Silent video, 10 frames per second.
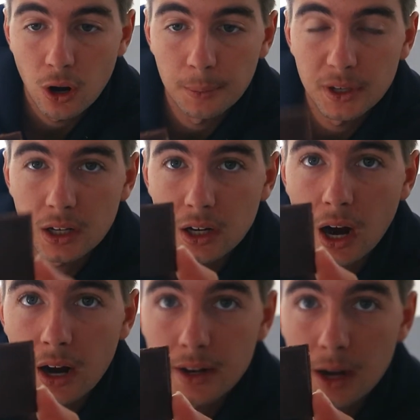I'm going to
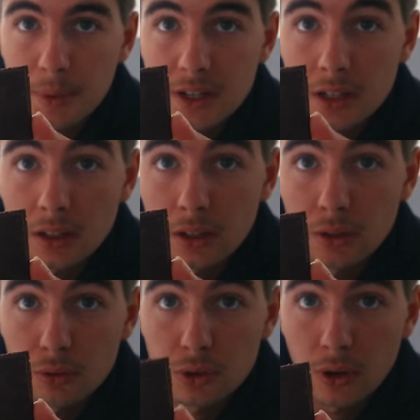cut it up into
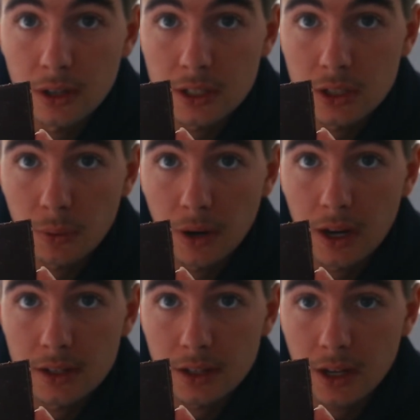little tiny squares,